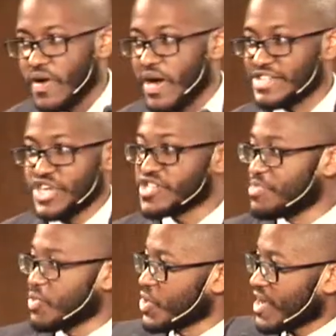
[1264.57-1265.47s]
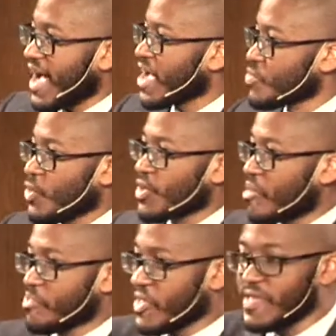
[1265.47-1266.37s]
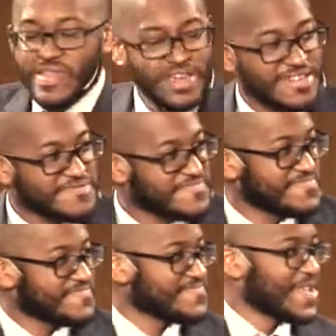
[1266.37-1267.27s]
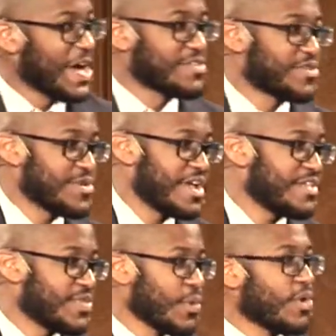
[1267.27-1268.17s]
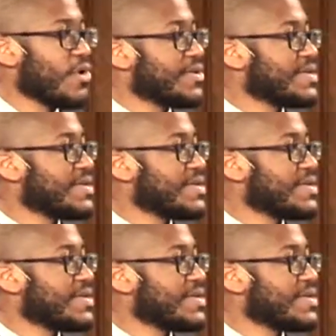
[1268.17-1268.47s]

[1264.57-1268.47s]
A judgment where God will completely uncreate the world